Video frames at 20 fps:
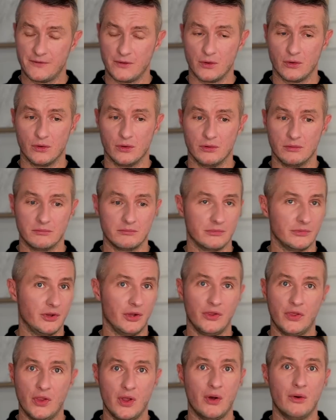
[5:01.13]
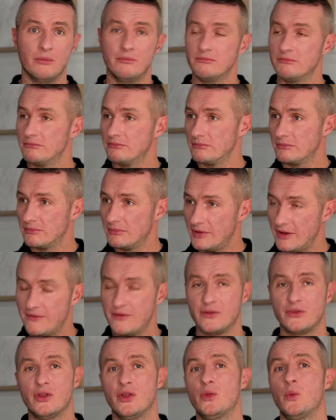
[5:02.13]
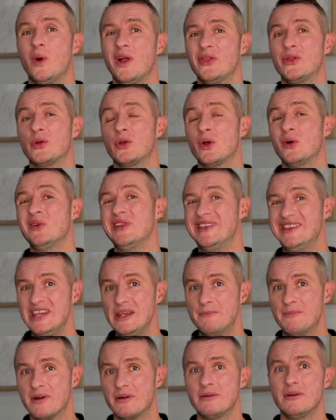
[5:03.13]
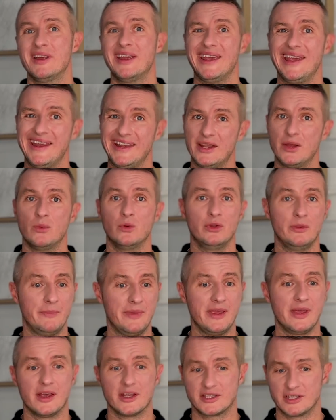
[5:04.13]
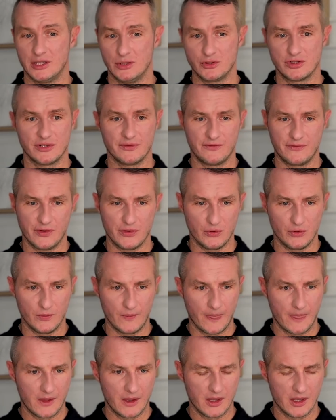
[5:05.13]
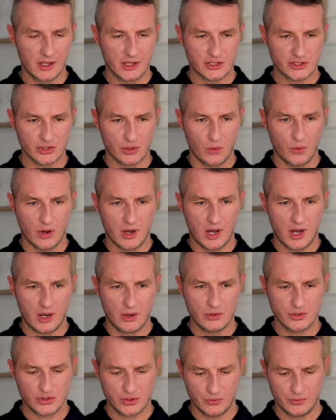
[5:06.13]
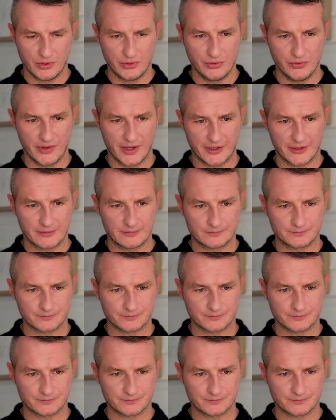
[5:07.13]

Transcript: you don't know, if you don't want to go deeper, it will be a solution for you. So how should we do that?